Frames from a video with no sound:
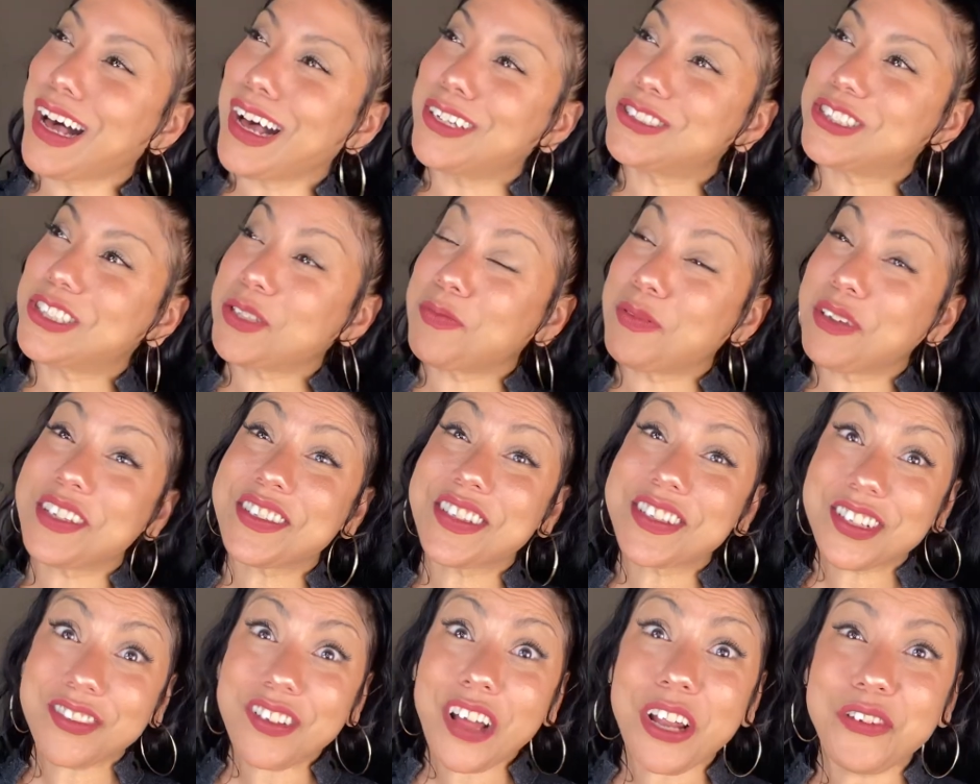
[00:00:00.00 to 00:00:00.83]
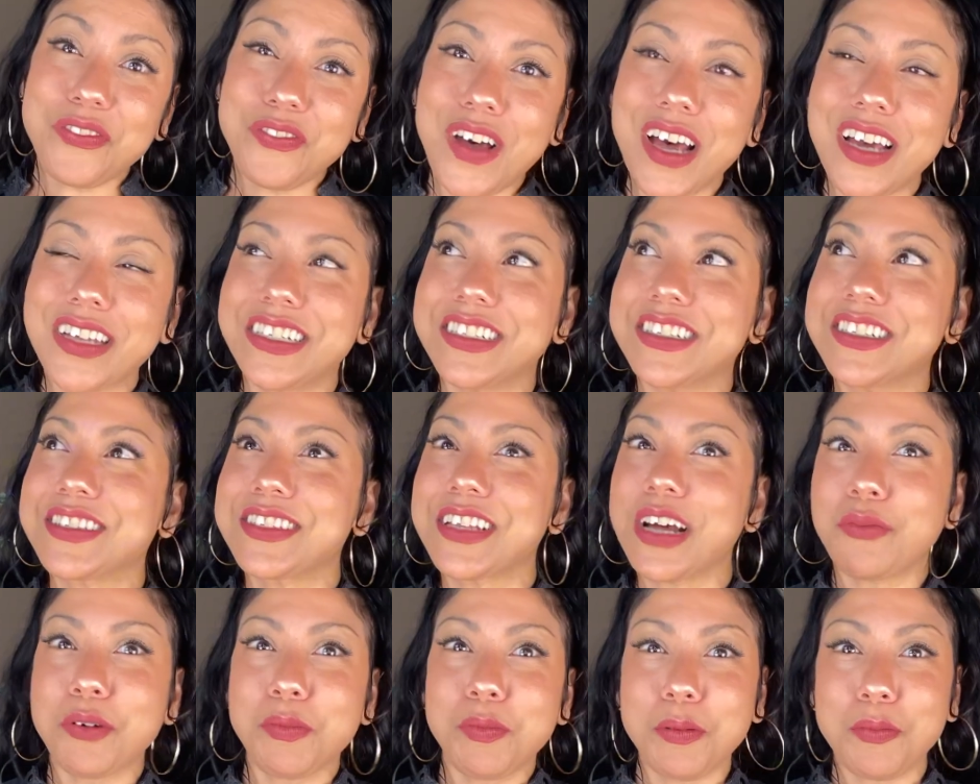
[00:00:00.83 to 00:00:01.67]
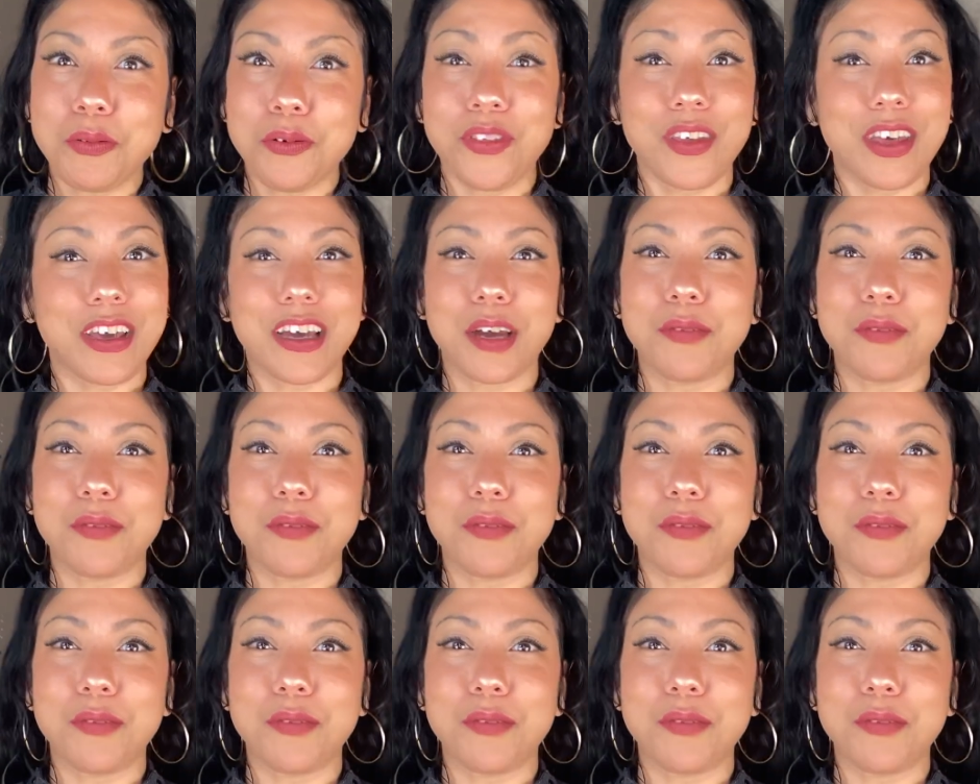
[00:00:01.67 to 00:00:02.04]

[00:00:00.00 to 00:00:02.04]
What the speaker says: Just because it's a lot of fun and it's not what people think.